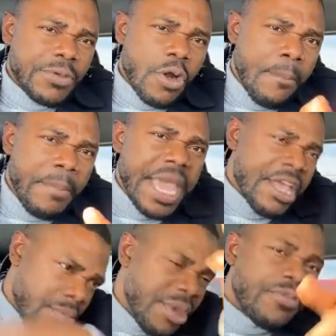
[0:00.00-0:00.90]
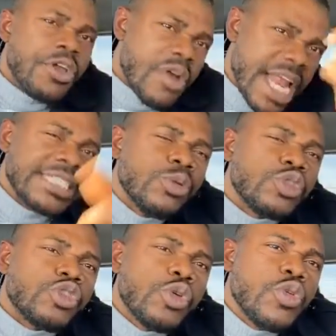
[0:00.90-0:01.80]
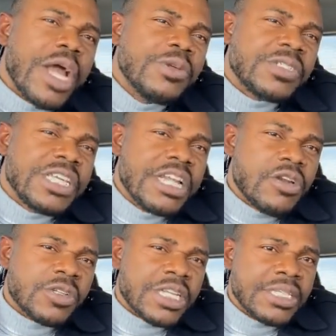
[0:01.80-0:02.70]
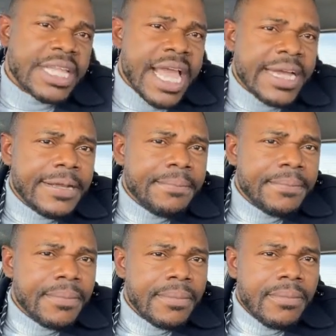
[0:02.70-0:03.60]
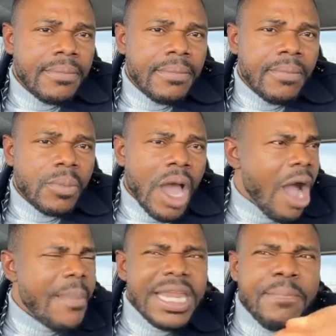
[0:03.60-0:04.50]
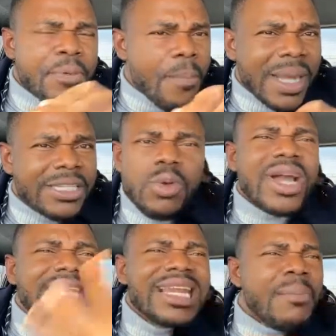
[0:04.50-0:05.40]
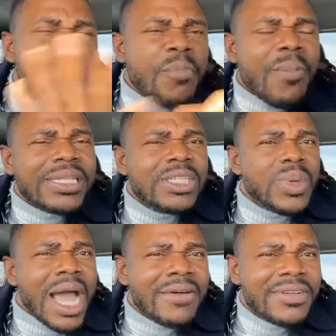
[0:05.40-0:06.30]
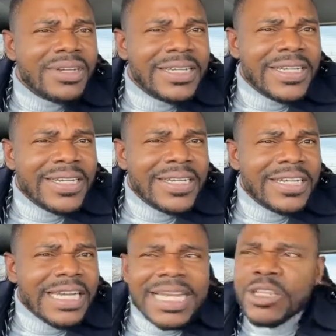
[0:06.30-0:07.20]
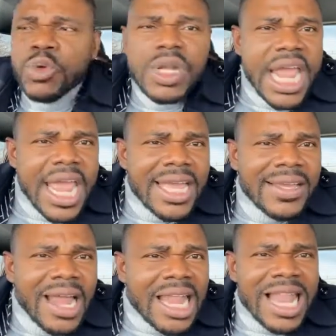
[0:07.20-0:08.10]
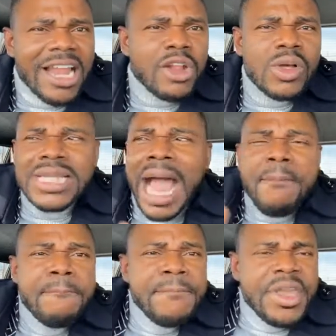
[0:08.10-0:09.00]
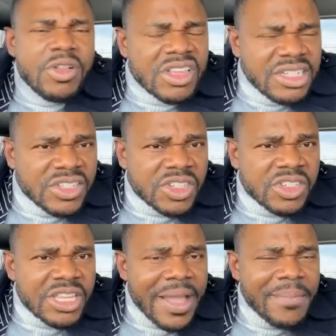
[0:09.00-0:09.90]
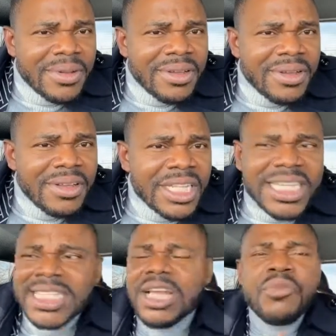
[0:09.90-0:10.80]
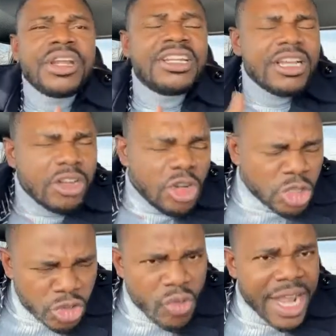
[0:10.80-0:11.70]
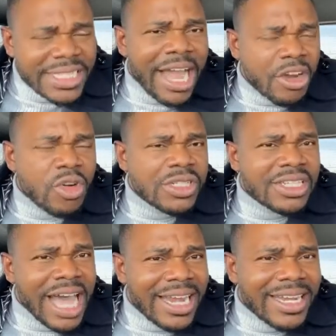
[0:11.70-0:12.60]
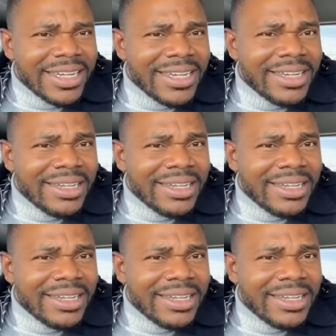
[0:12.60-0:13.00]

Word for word: If you don't pay, before you realize, they will sue you and you see the nonsense there. How many property? Look at the number of properties we have. That today, landlords are milking the system, charging ridiculous rent across Ghana,